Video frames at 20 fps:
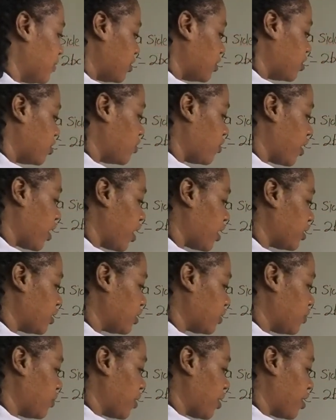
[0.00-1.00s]
Now x
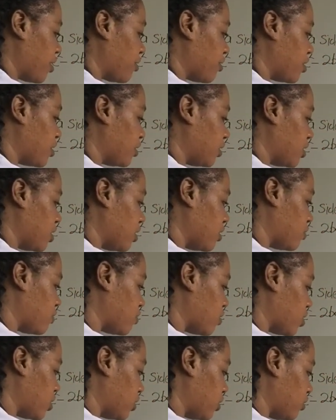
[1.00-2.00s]
squared is
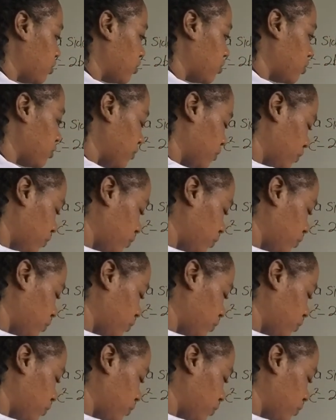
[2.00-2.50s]
equal to